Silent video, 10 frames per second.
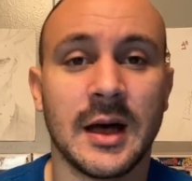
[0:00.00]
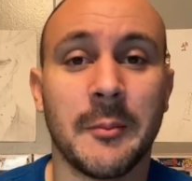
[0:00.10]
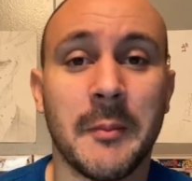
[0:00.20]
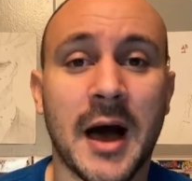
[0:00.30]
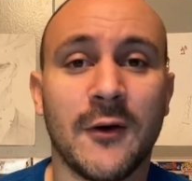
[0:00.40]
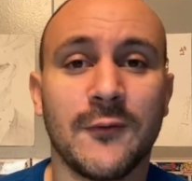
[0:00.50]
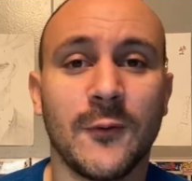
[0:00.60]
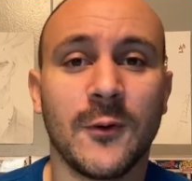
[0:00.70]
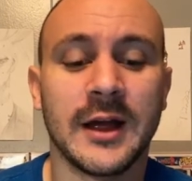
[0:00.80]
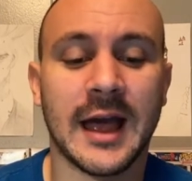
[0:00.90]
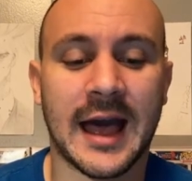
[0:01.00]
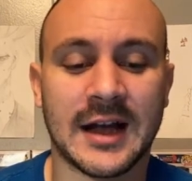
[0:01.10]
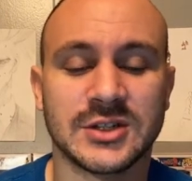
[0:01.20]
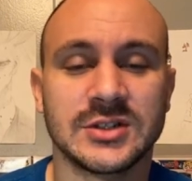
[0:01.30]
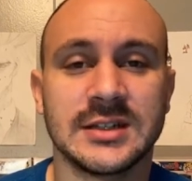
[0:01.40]
Malfoy
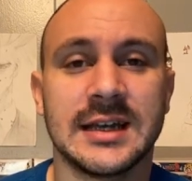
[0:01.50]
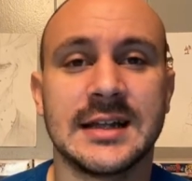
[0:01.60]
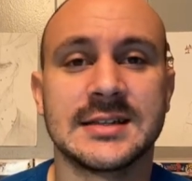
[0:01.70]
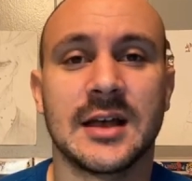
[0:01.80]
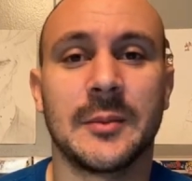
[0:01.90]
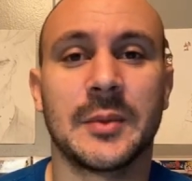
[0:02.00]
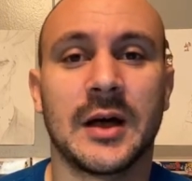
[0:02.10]
actually ends up